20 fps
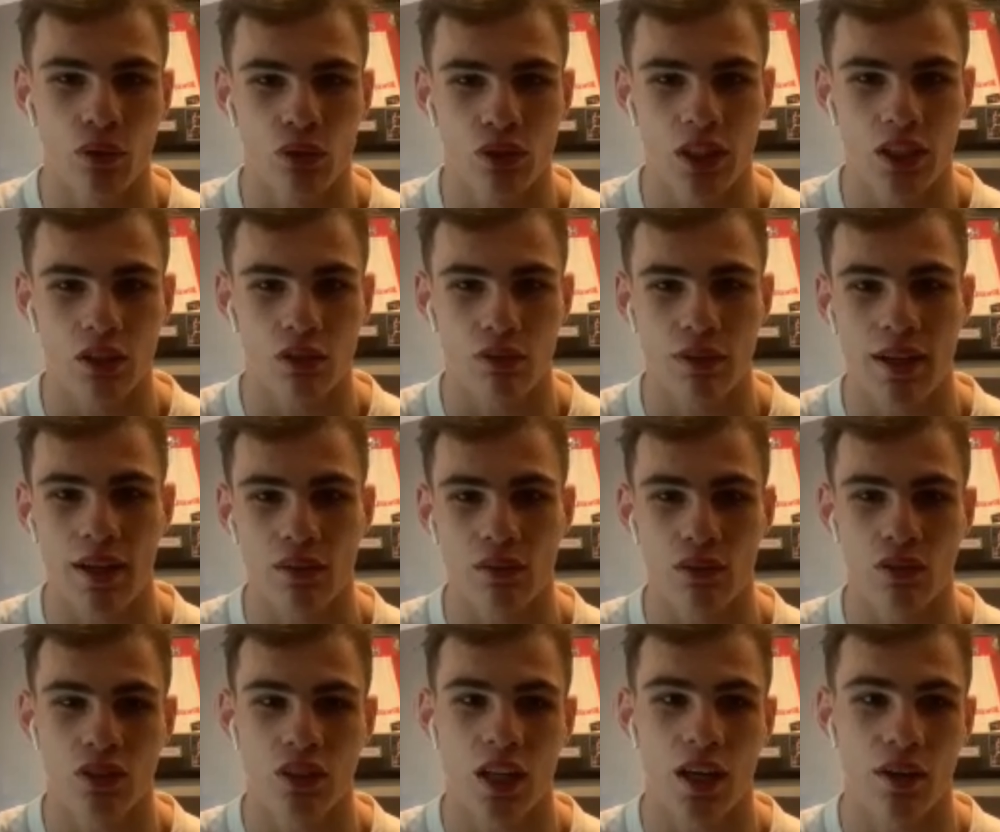all six
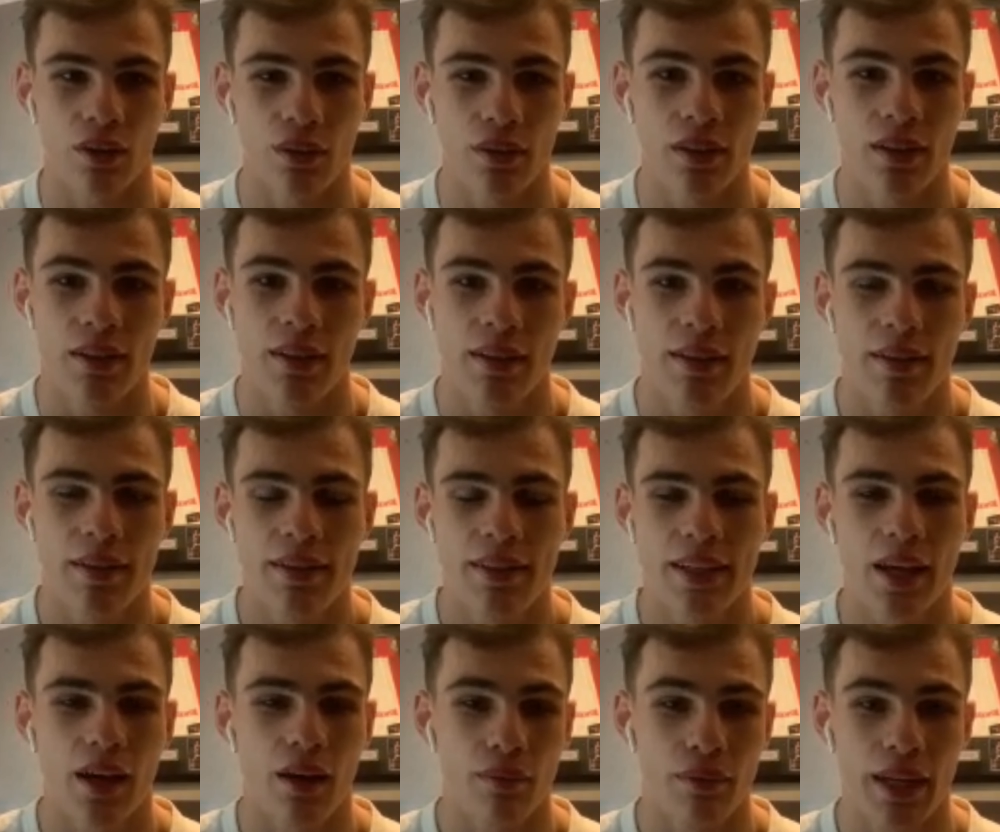rounds. So
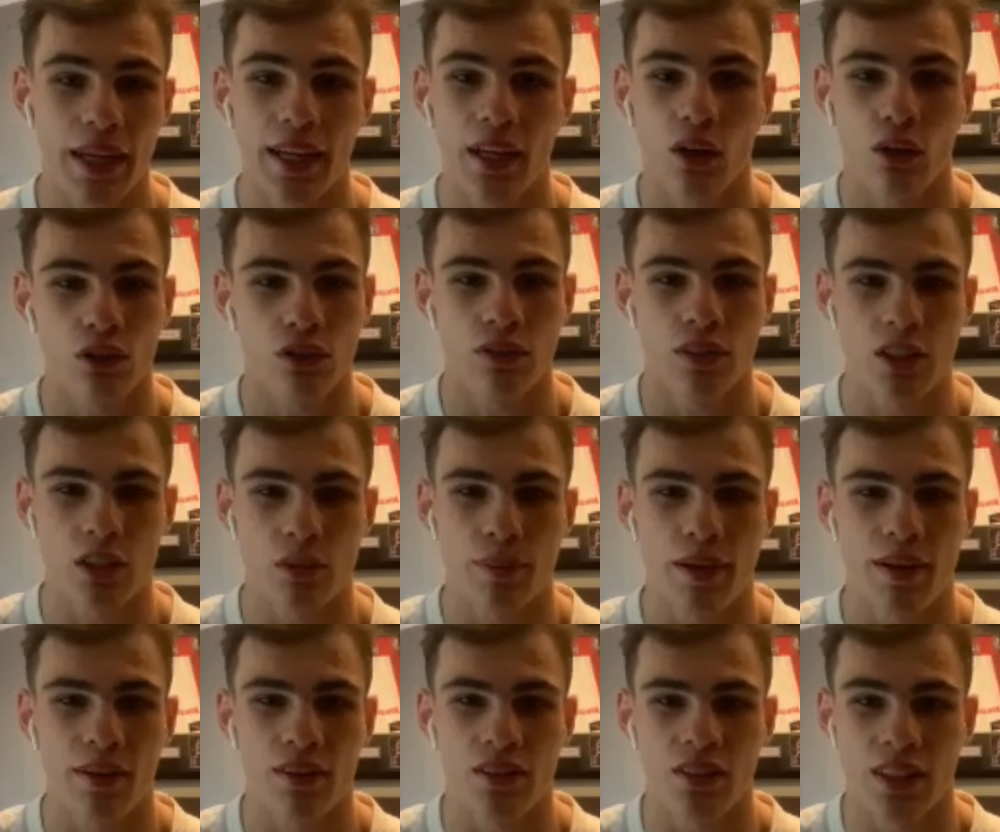yeah, I'm getting lots of
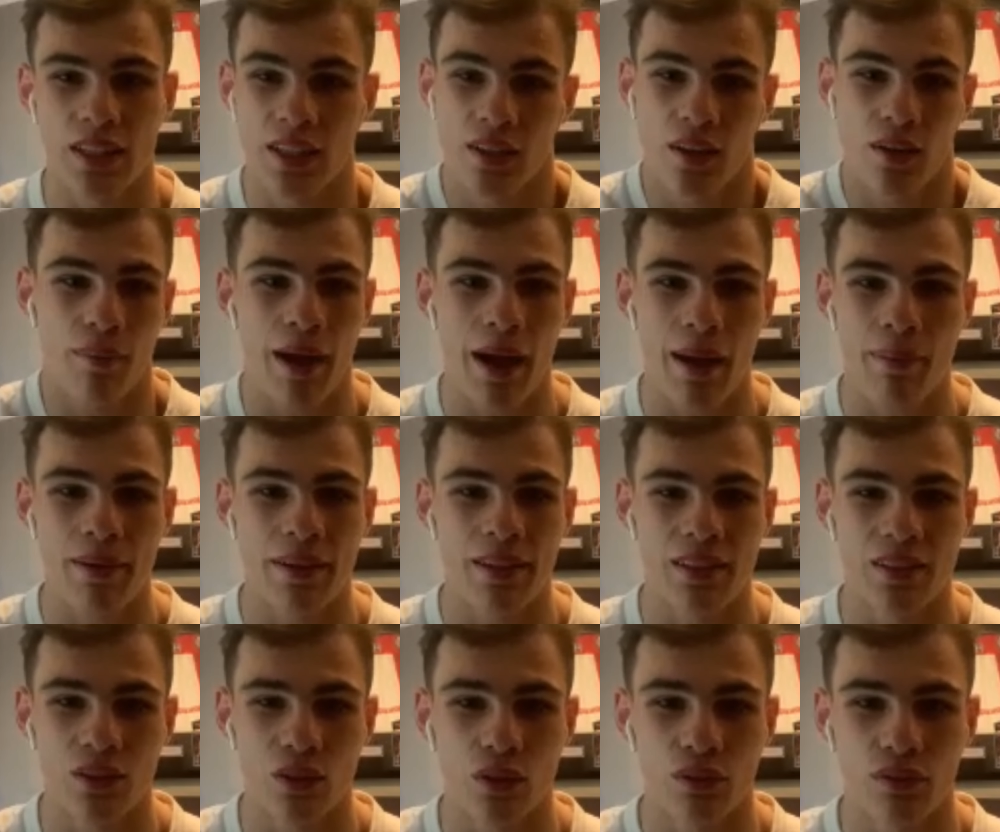experience in and I'm
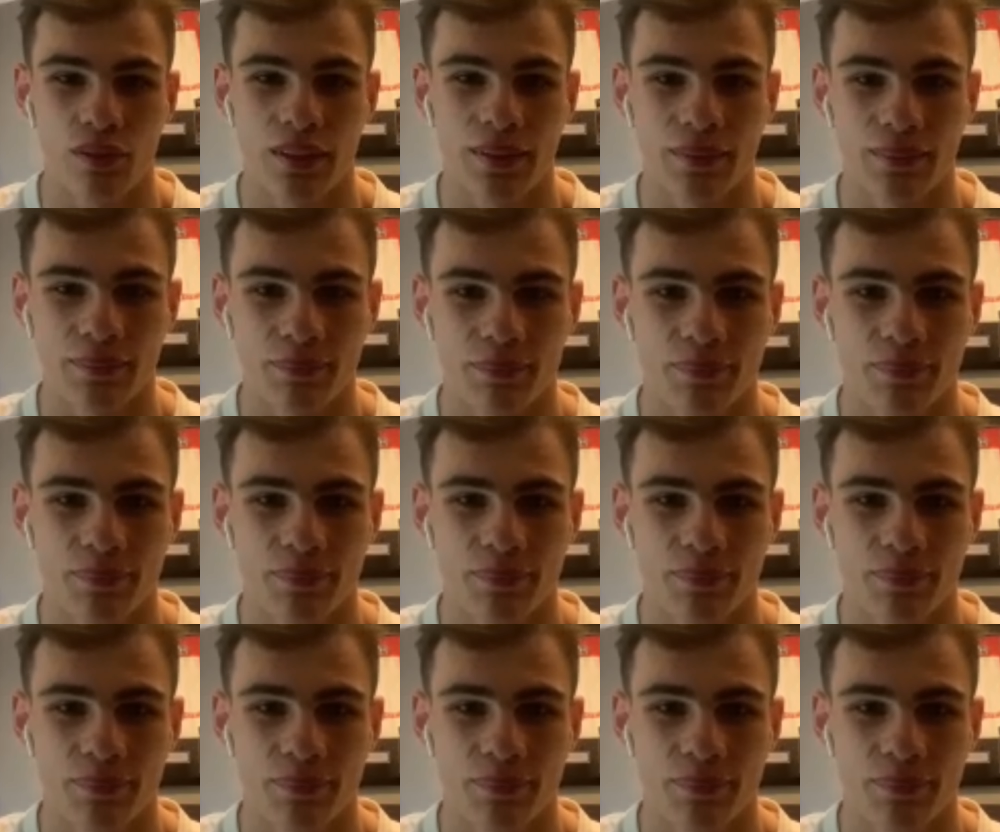happy sort of thing.